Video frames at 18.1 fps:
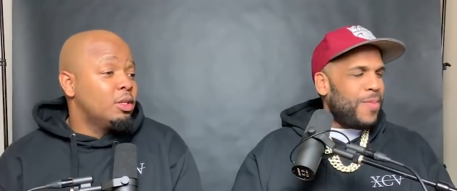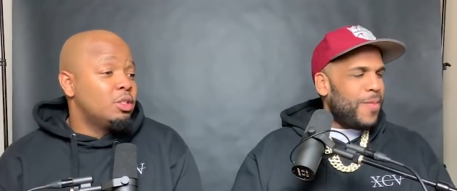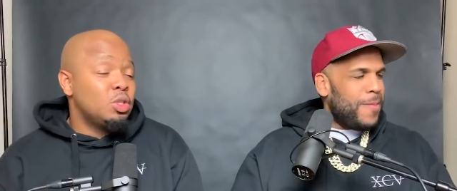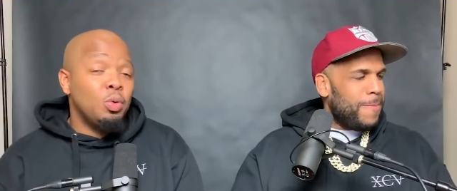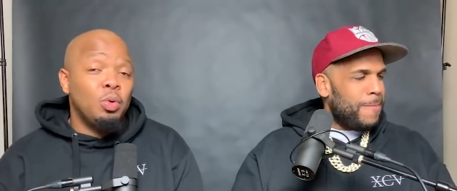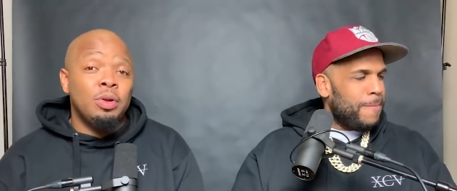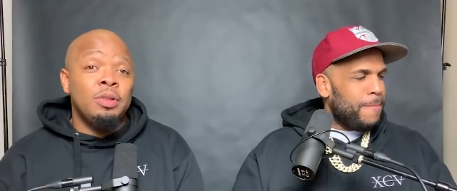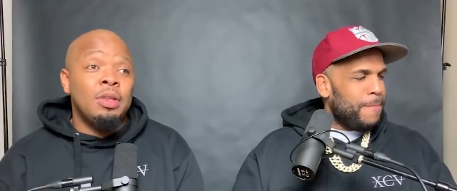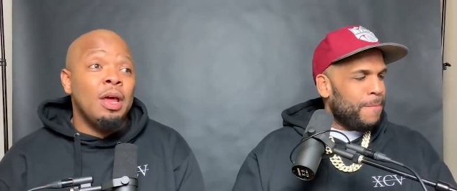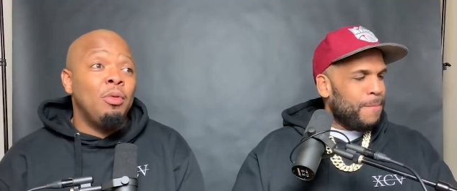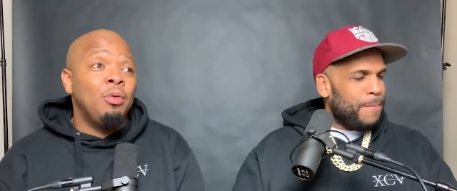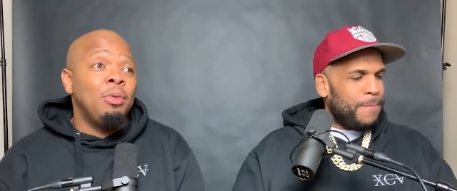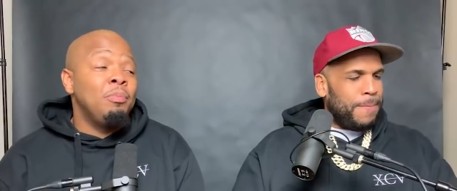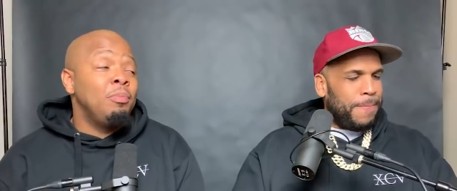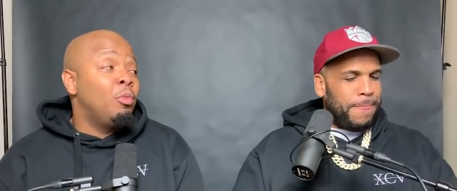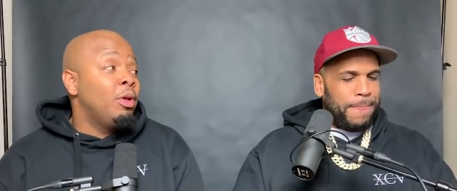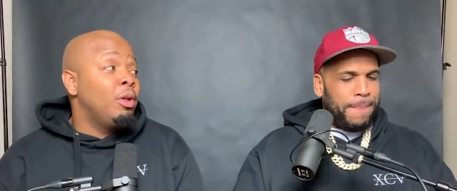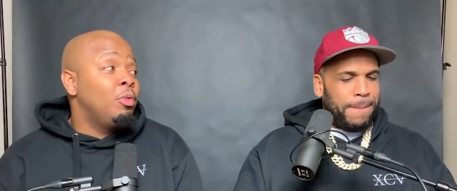Speaker 1: So when, they,
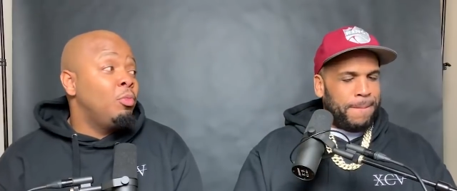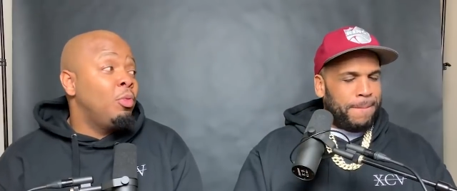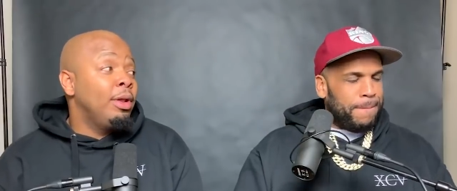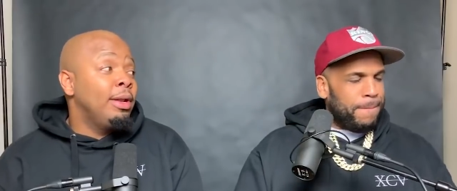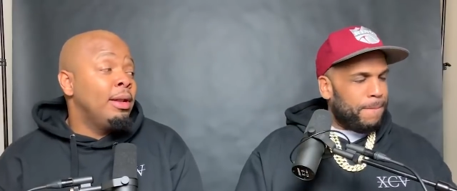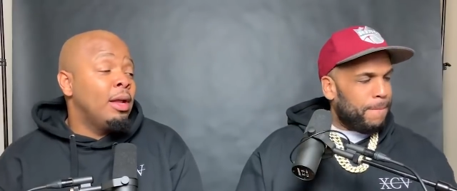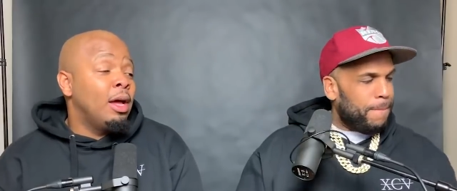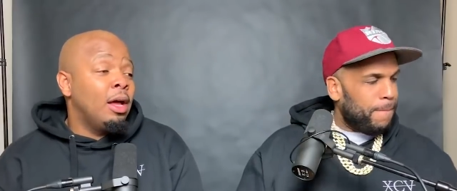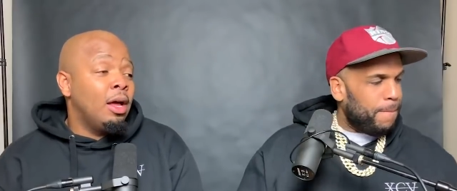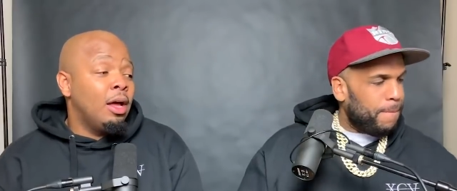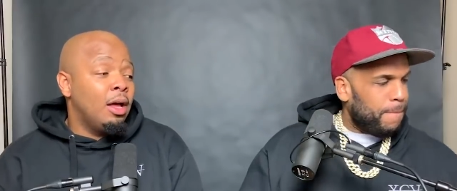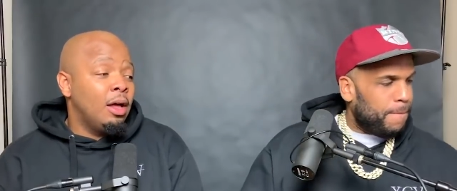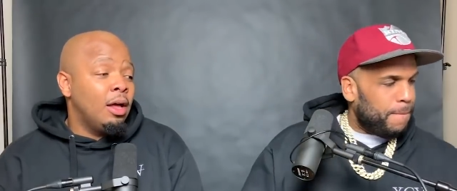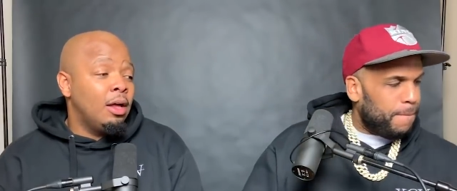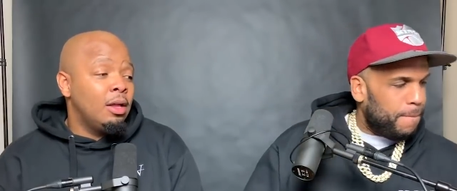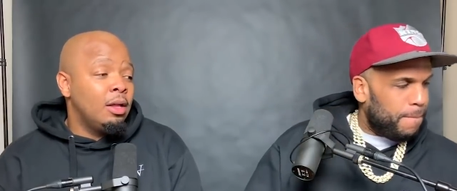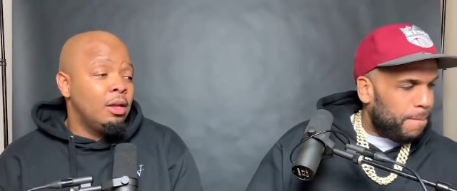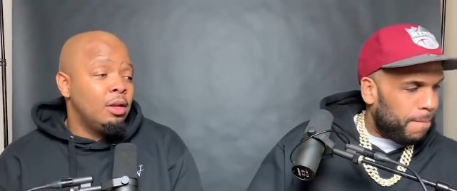when, when, when,
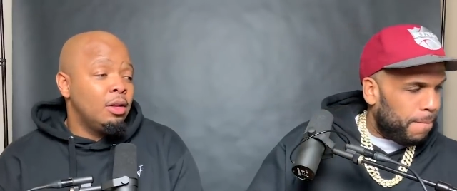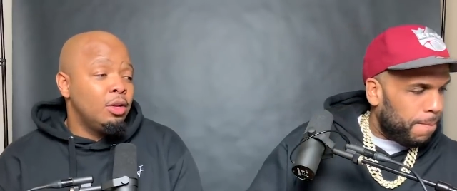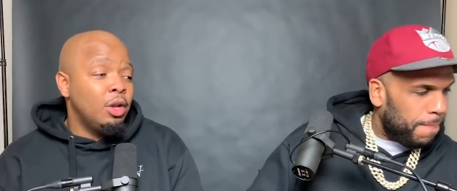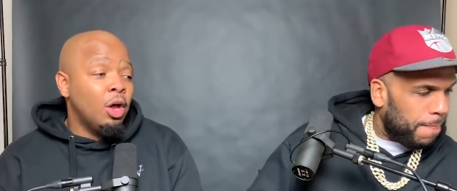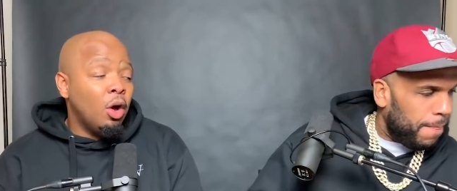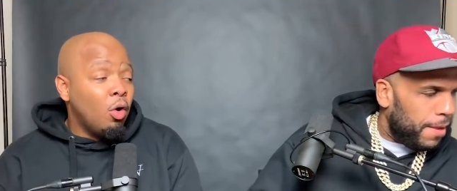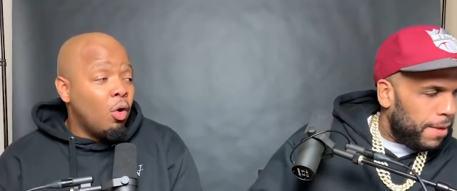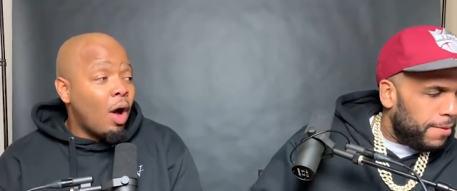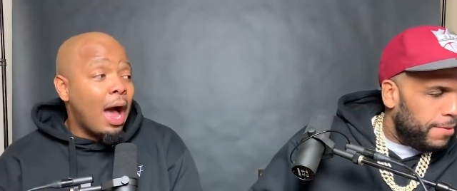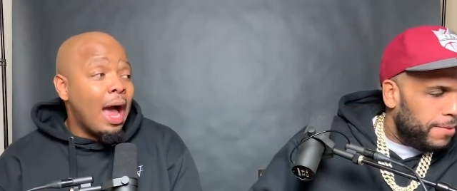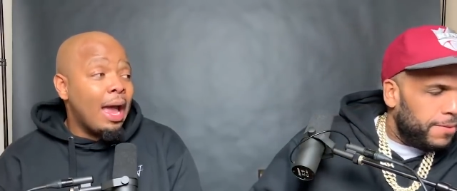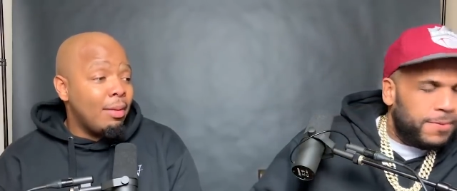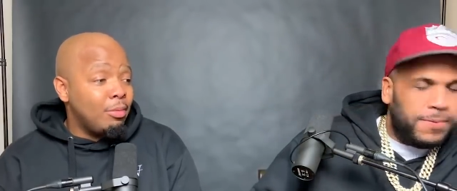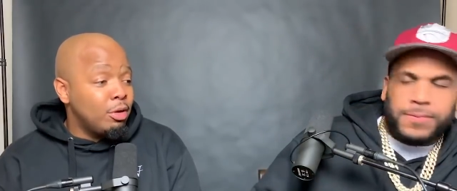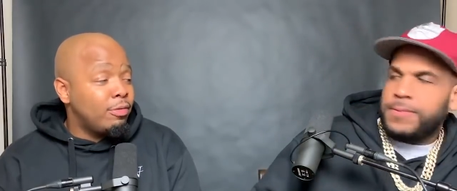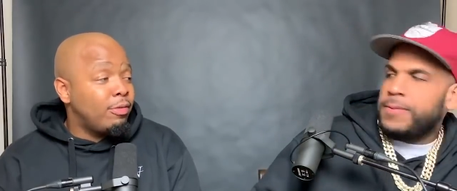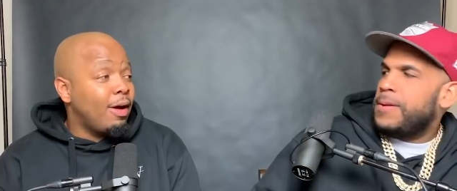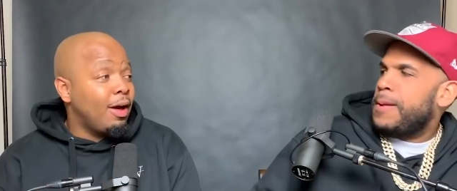uh, no, I
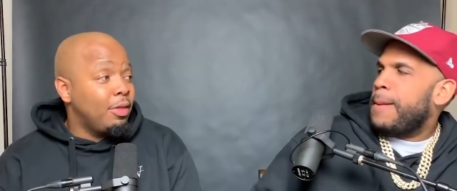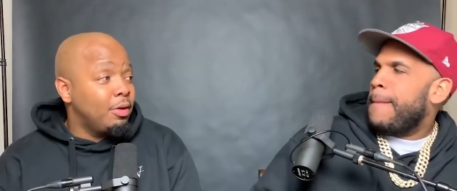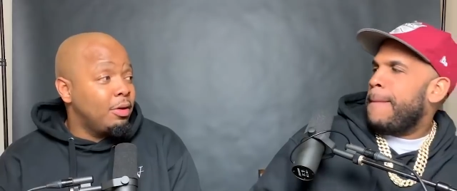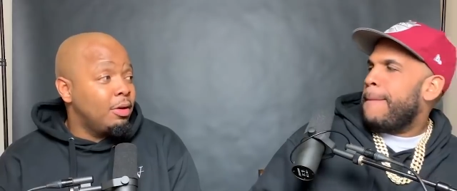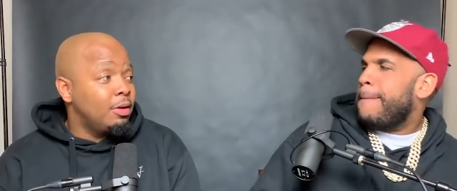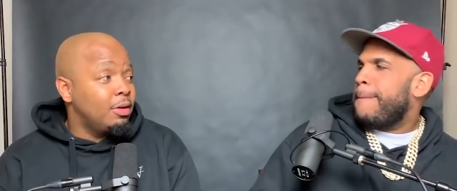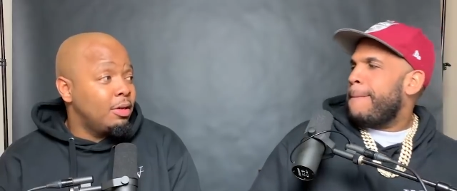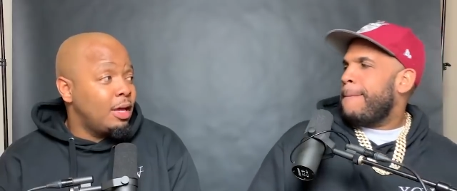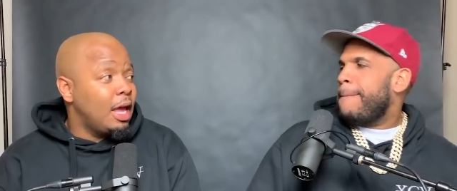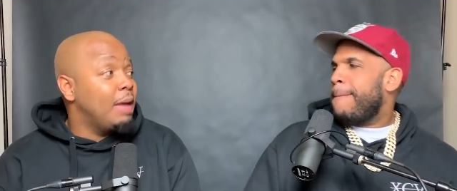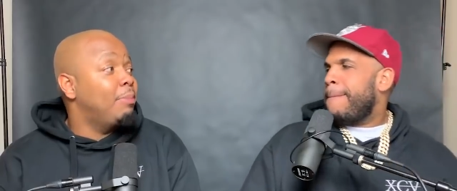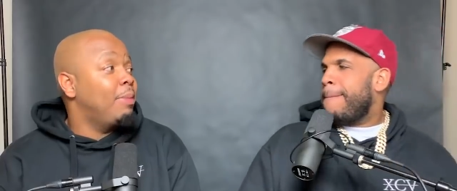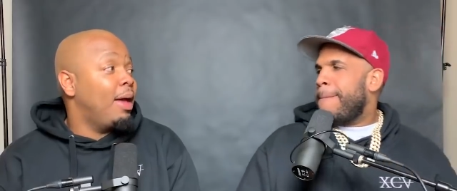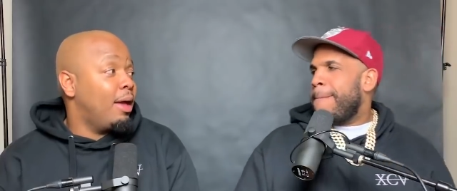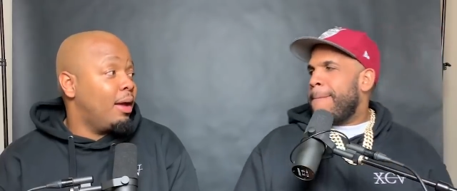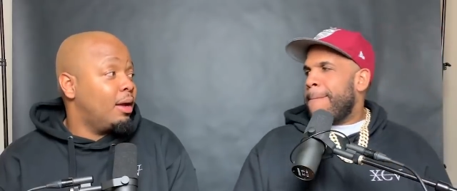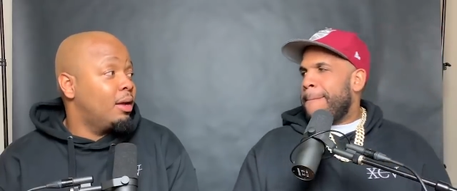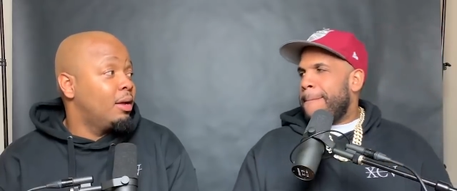am your father came
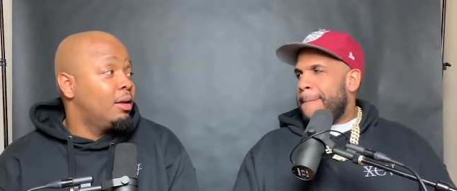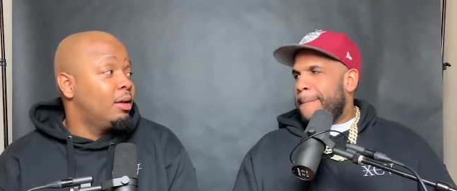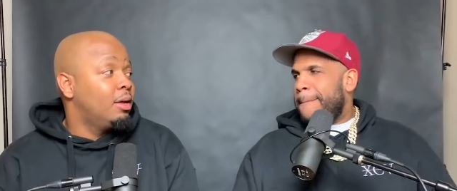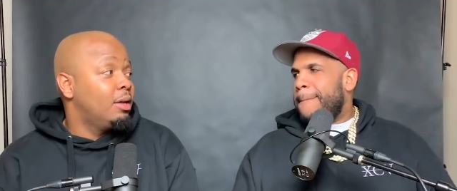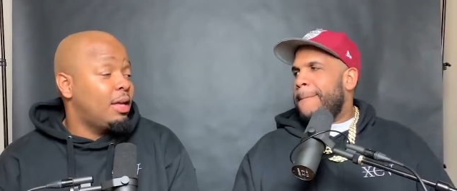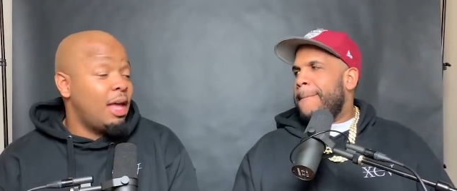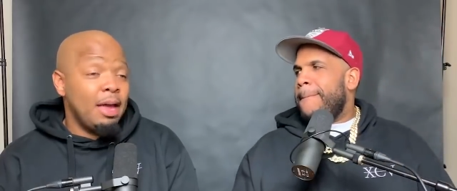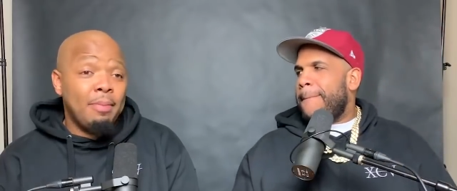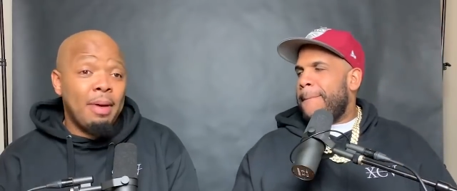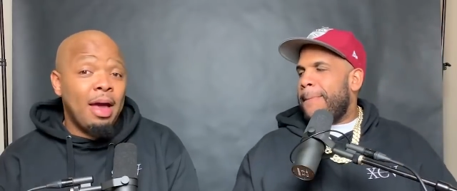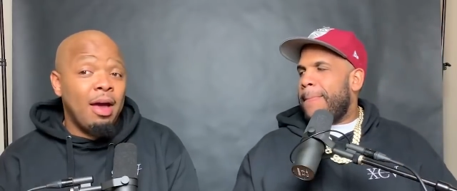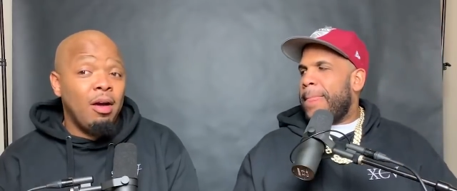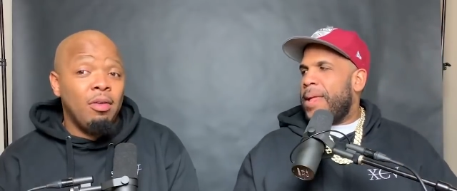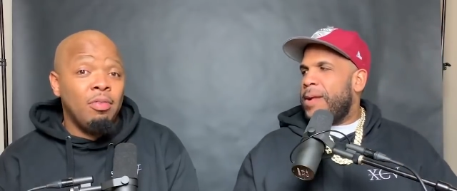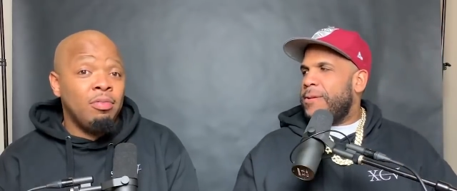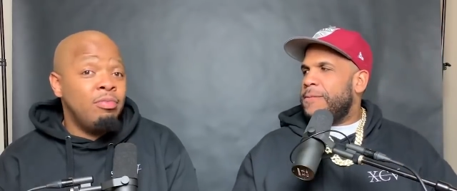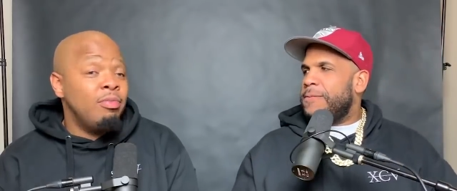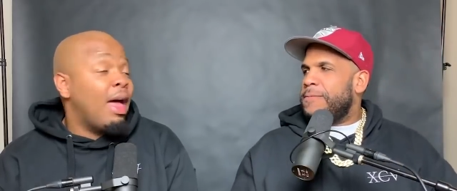back, mm-hmm. came out.